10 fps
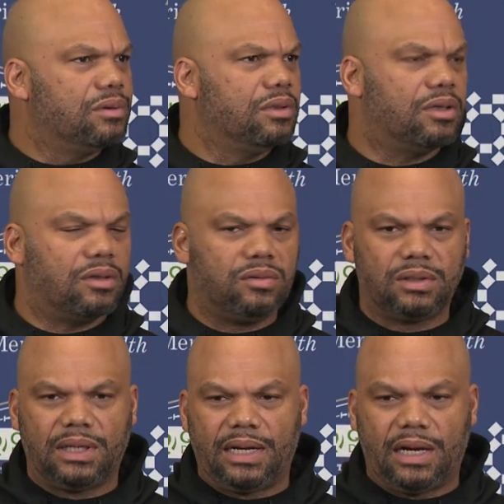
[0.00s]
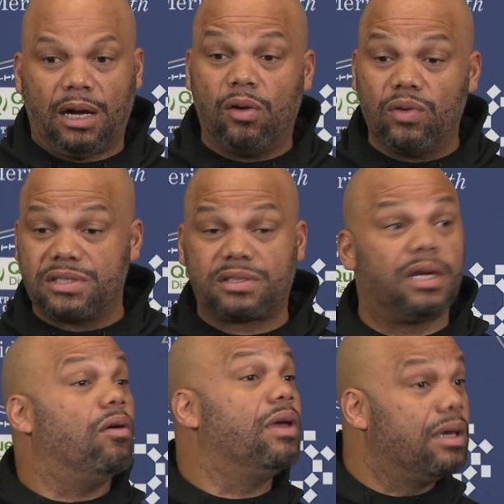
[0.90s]
You know, I always
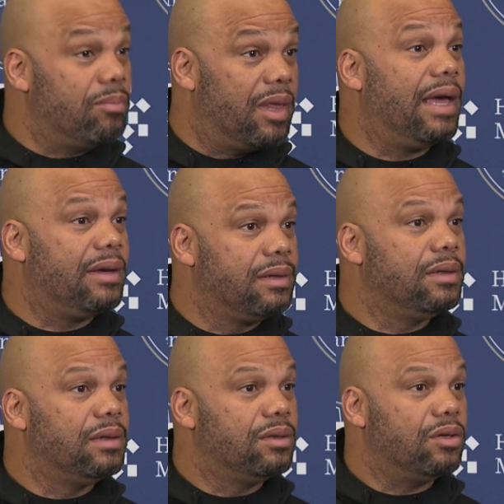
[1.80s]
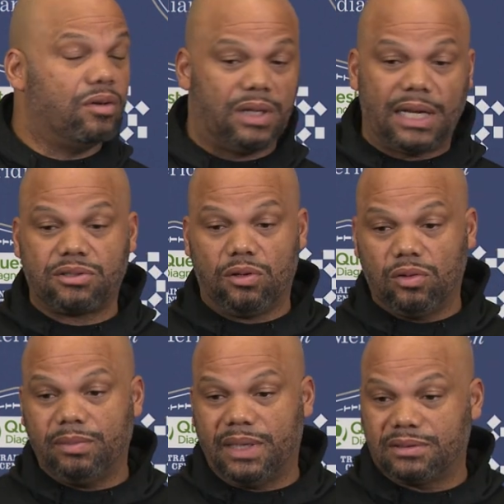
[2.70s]
tell him that, you know, and I told
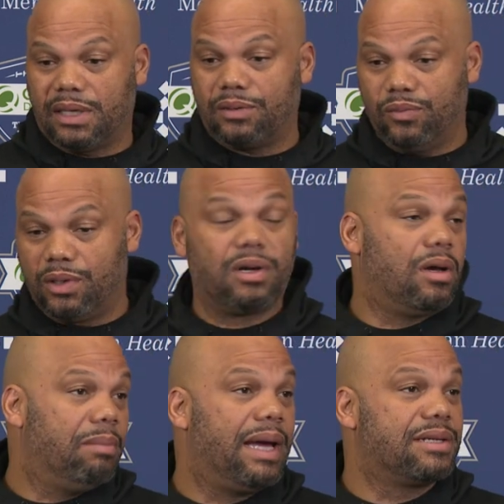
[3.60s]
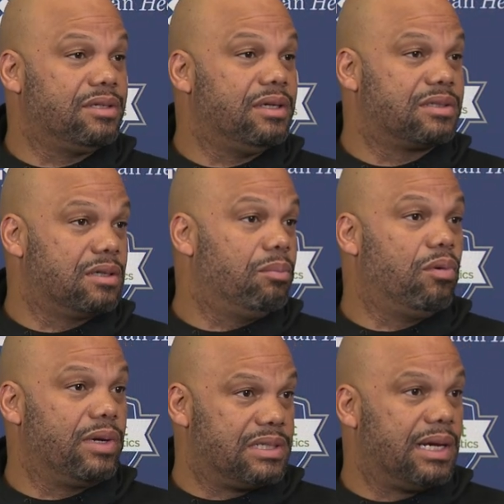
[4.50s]
him that. I was like, we're going to come back to you at some
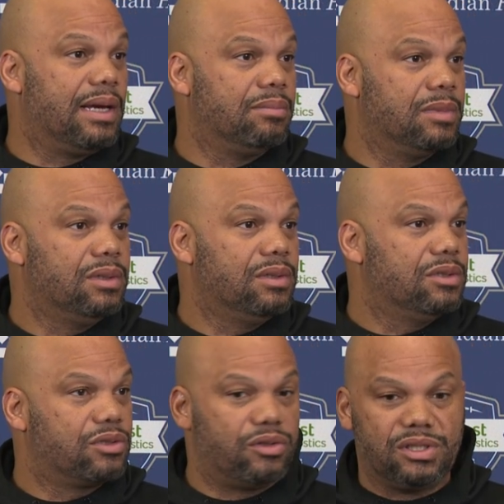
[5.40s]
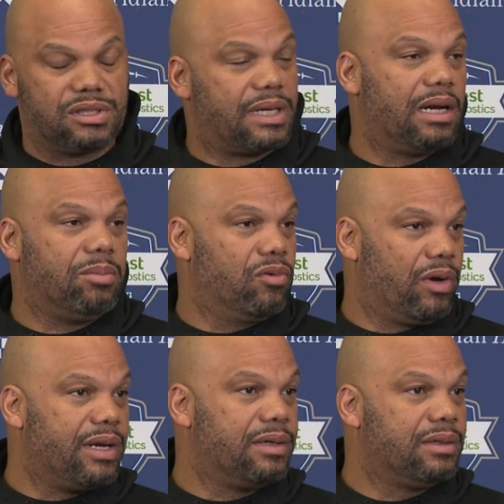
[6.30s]
point in time. So you just got to be
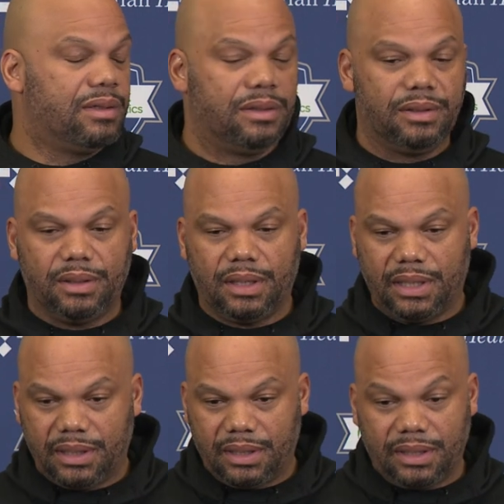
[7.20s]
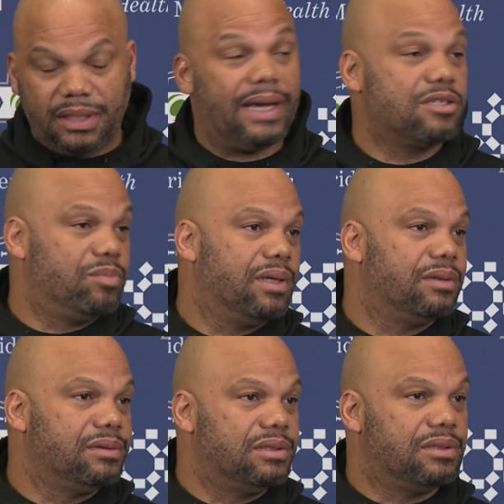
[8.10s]
ready. And he has been.
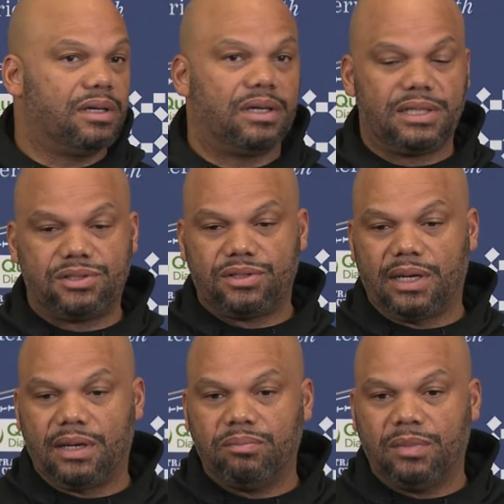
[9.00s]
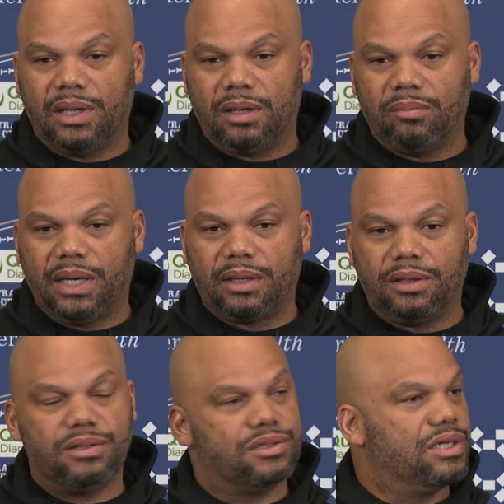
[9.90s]
He's done a nice job making
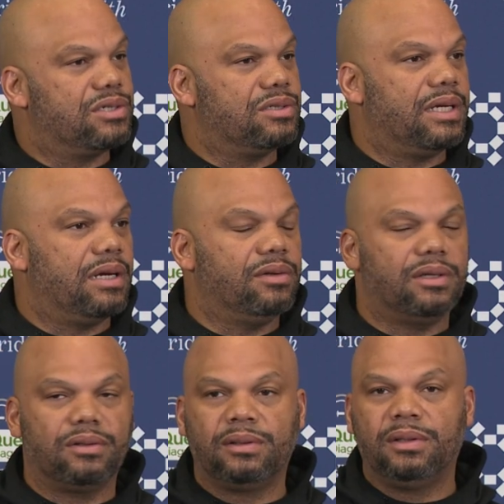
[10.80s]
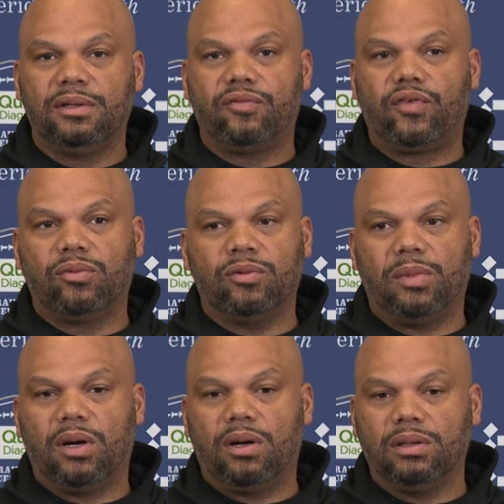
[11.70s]
good decisions down there, fielding the
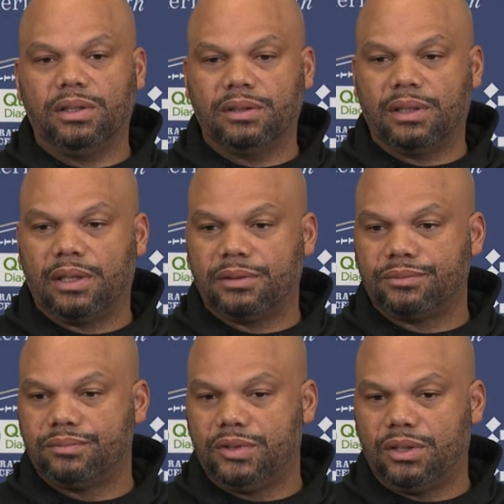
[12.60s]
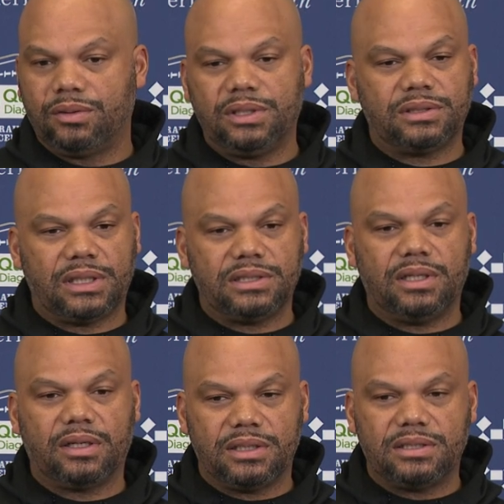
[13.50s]
ball. And, you know, he's
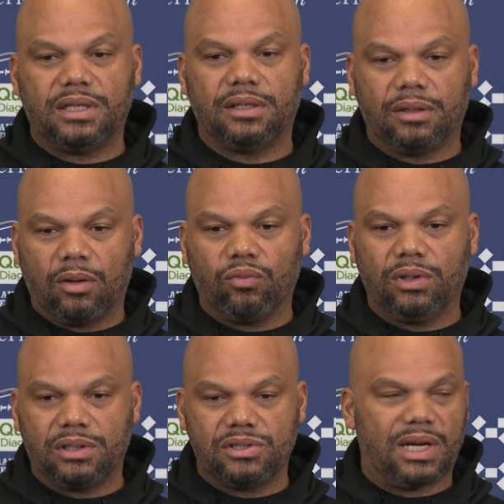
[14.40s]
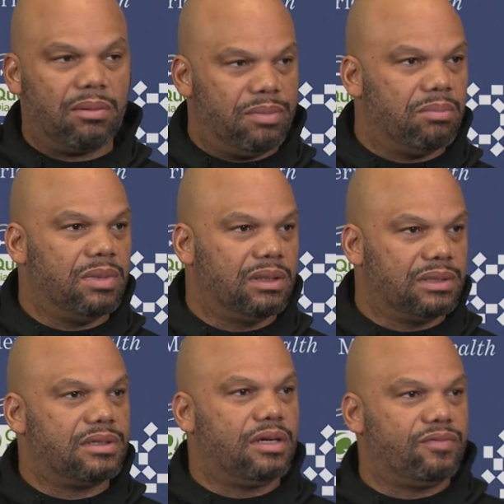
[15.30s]
done a really good job being mentally
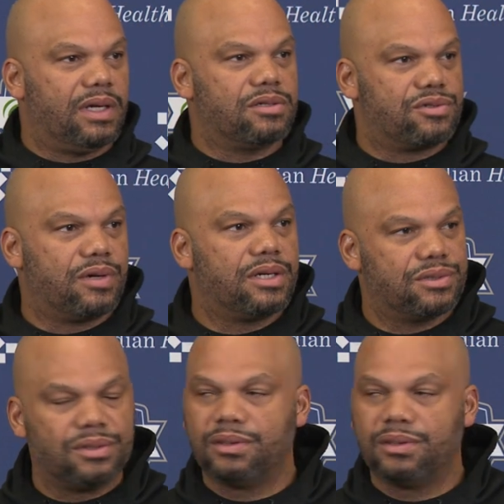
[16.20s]
tough down the stretch.